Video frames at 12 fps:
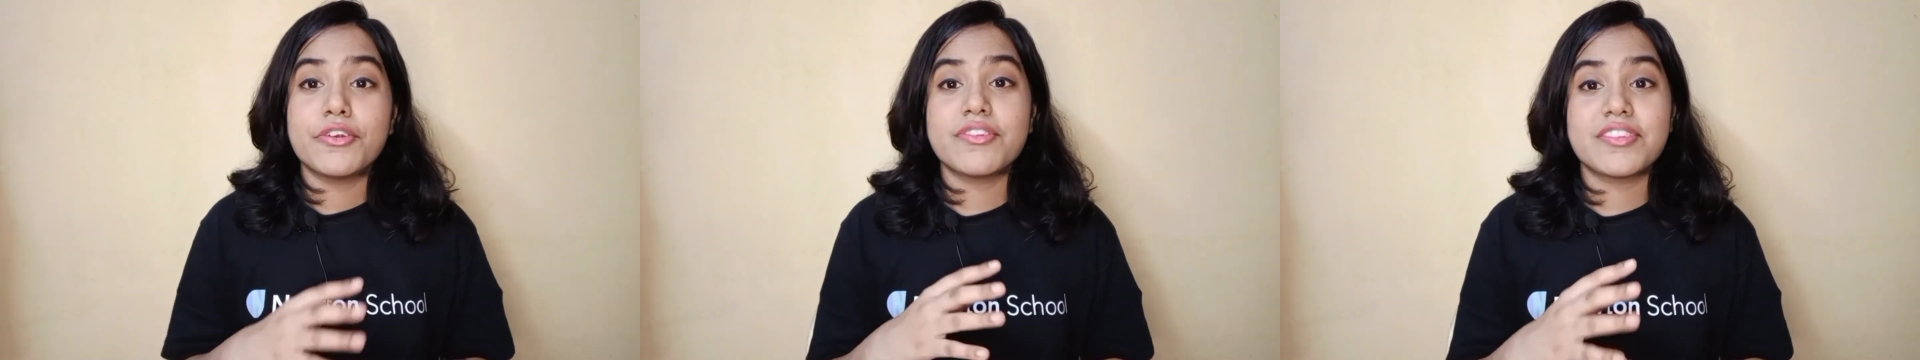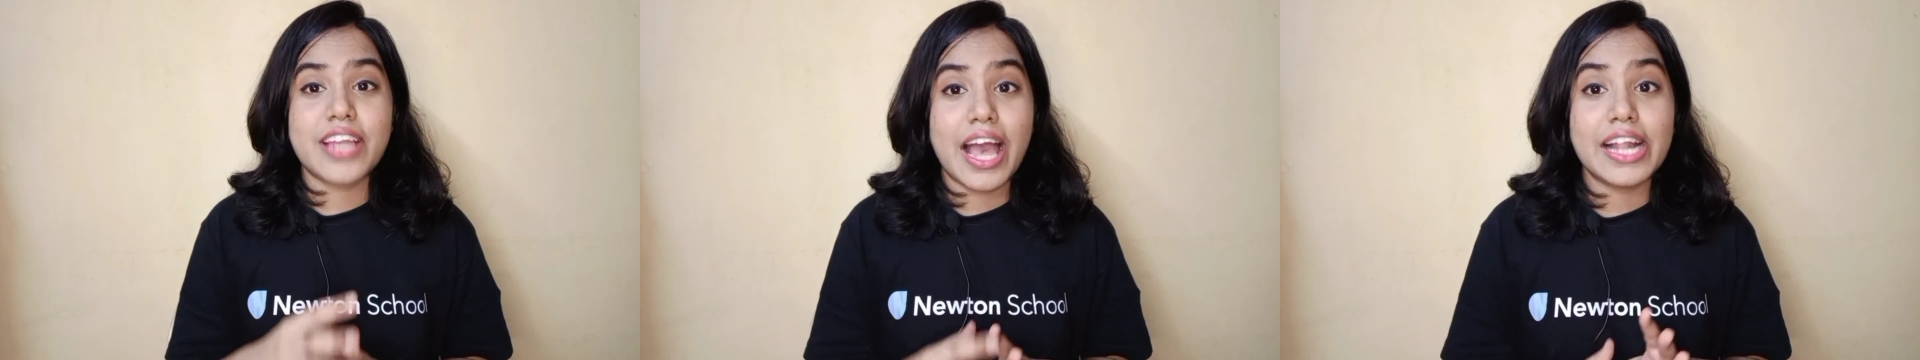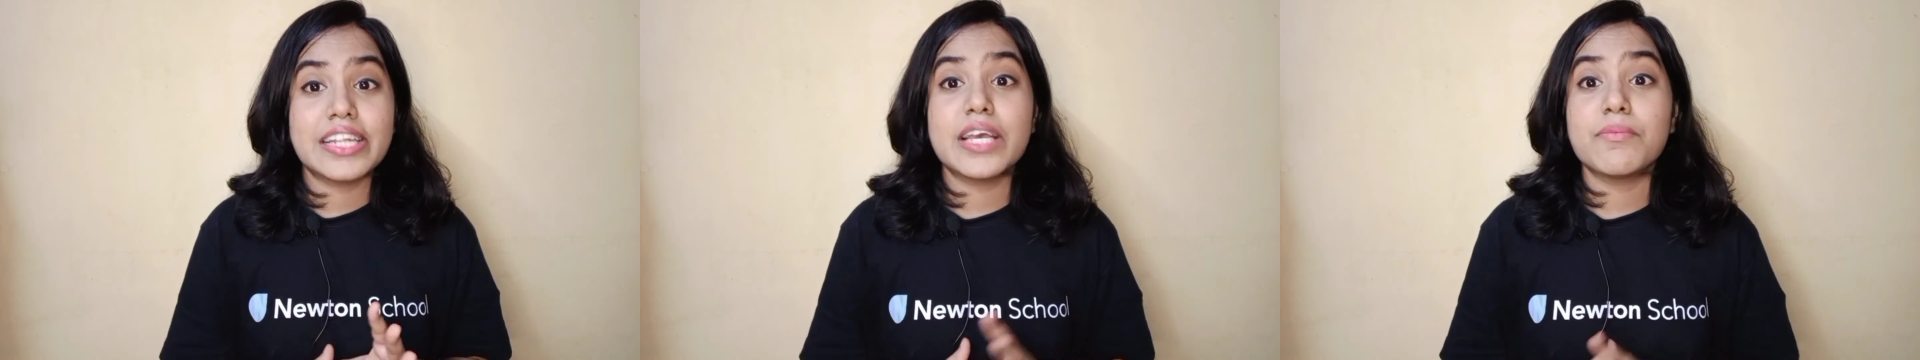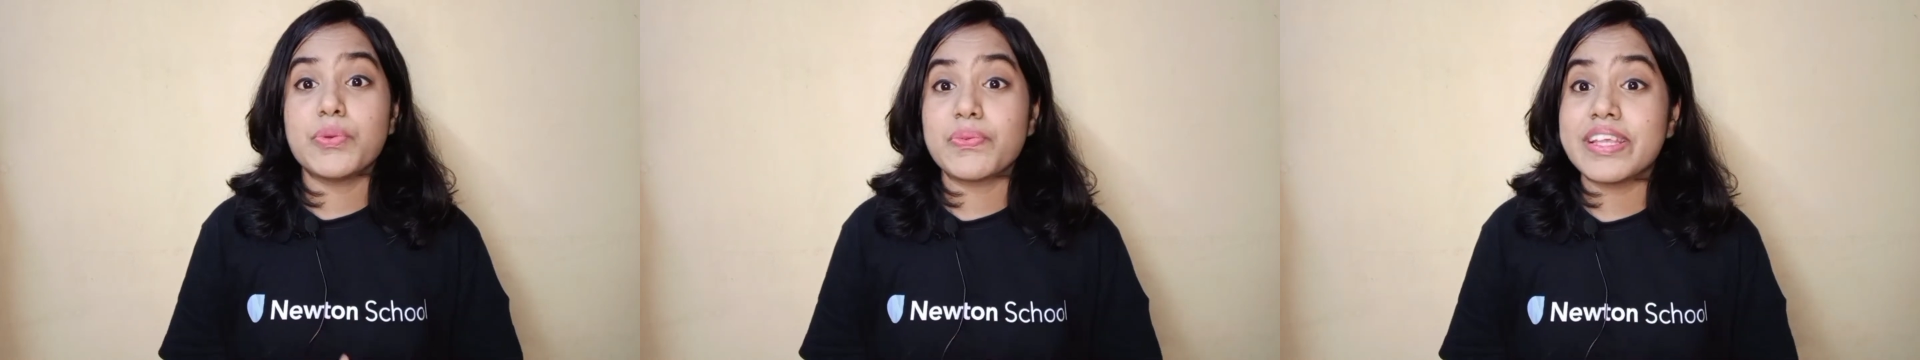to style
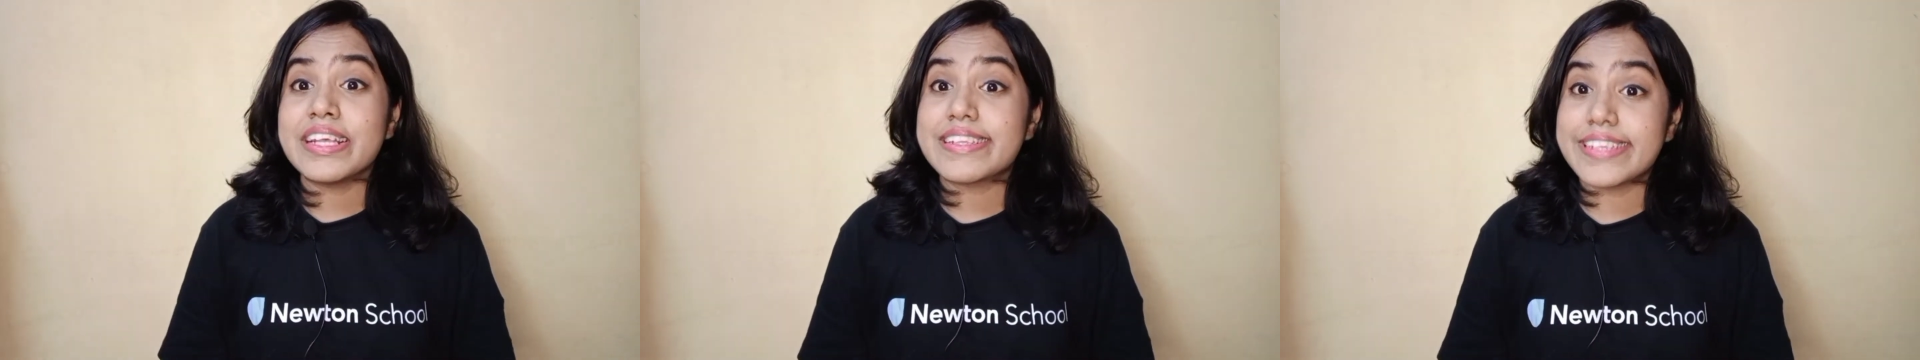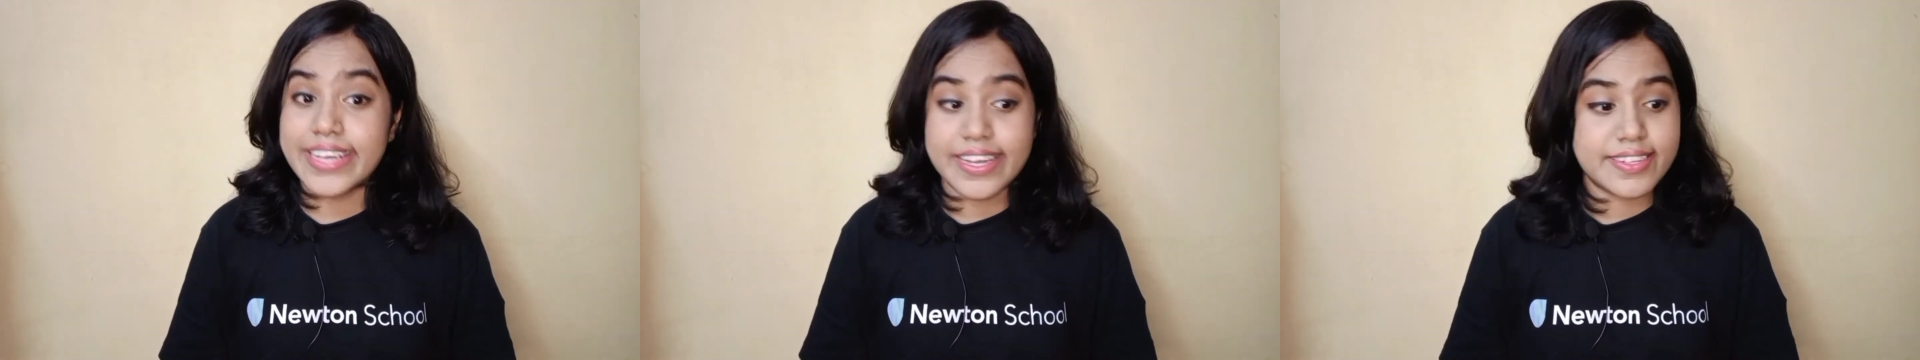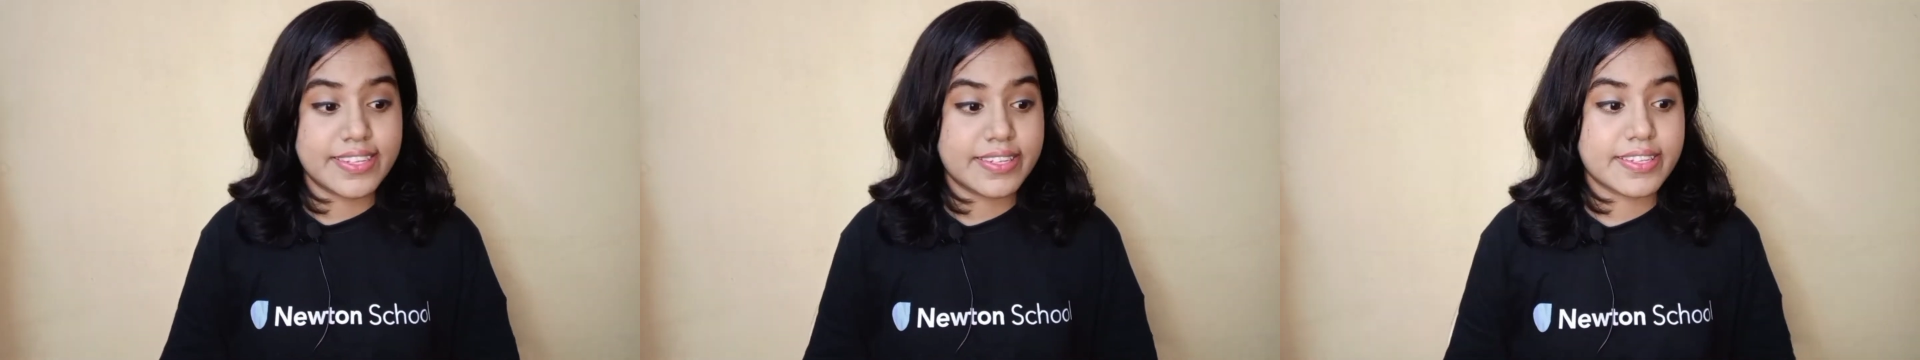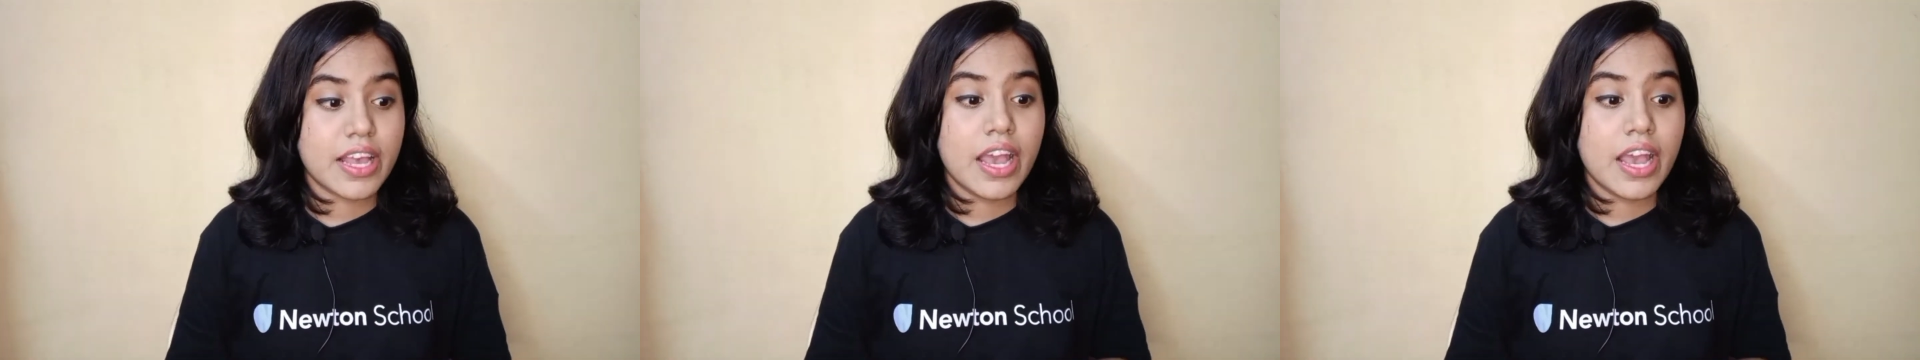them using CSS.